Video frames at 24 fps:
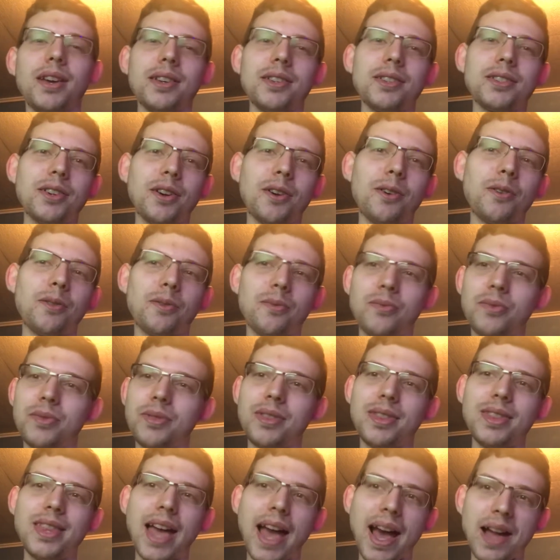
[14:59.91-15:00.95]
So
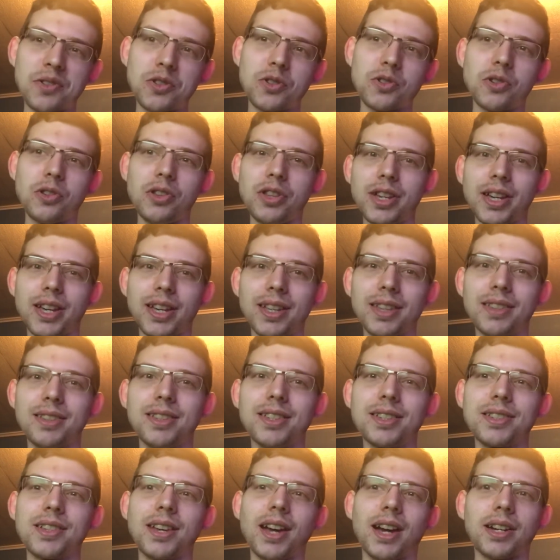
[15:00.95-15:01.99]
naturally,
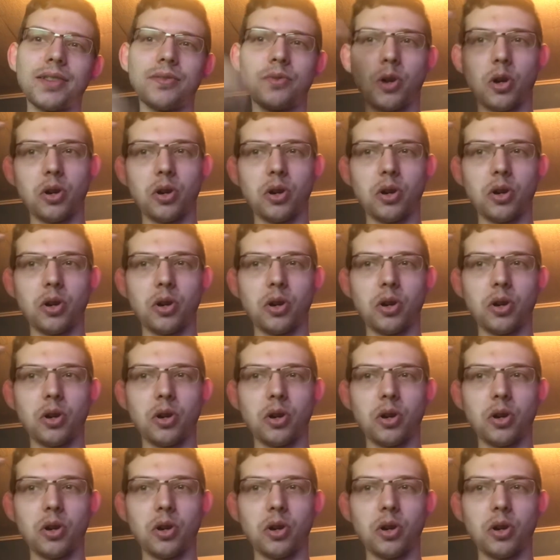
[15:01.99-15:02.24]
this kind of